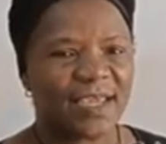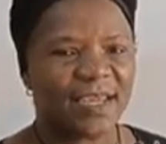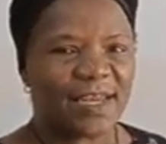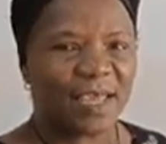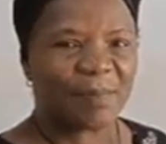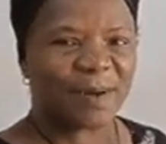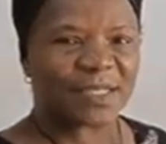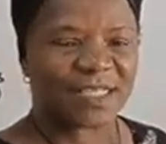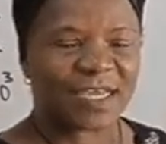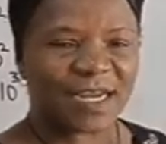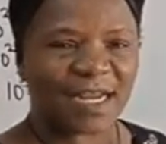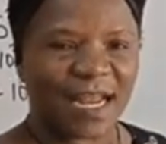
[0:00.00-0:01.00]
in a
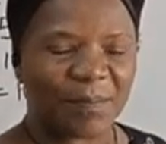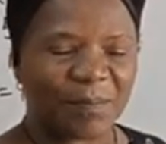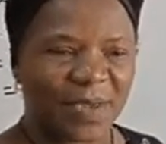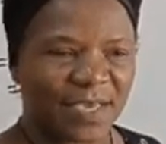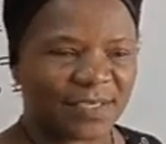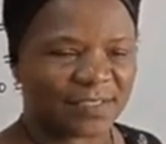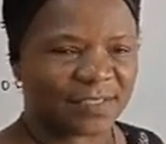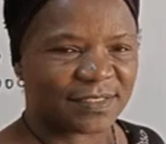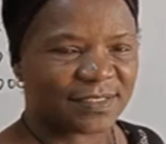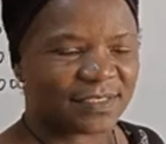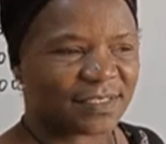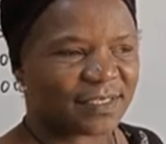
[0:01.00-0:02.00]
particular base
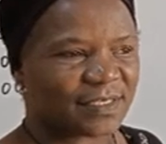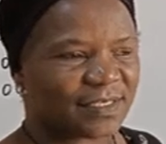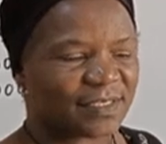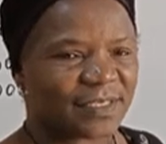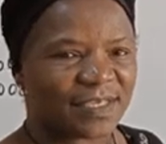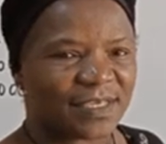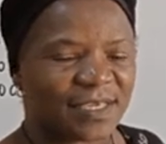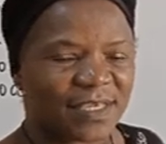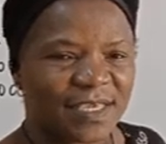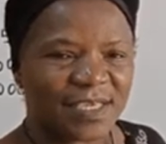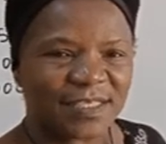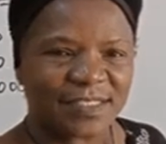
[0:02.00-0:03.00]

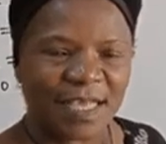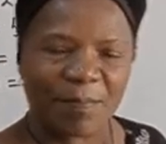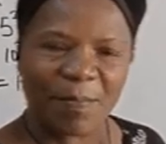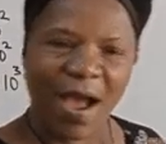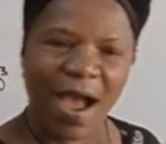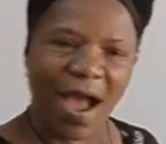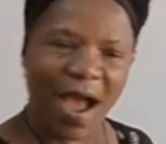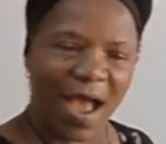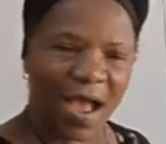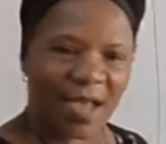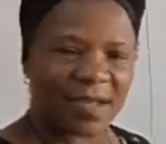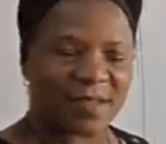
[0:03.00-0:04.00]
is the
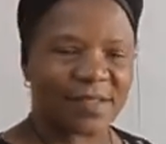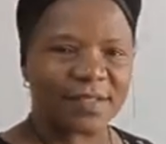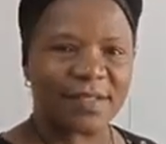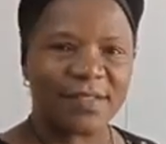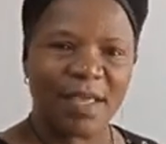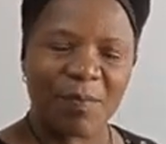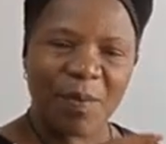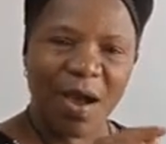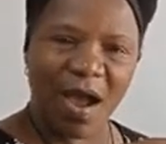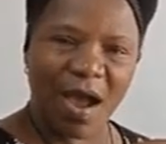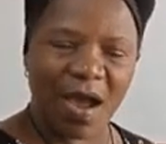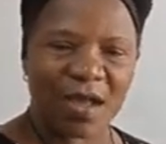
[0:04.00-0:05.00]
power, the
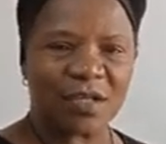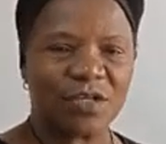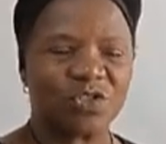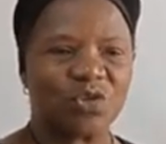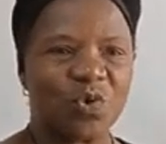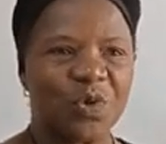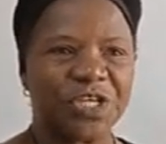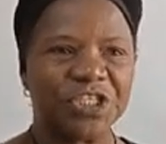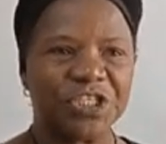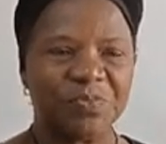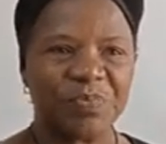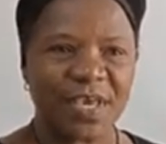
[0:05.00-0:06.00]
power to
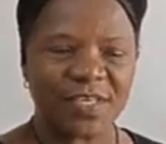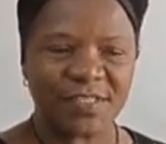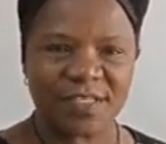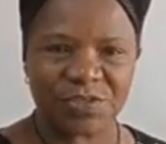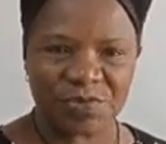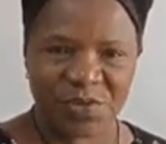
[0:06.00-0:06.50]
which the base is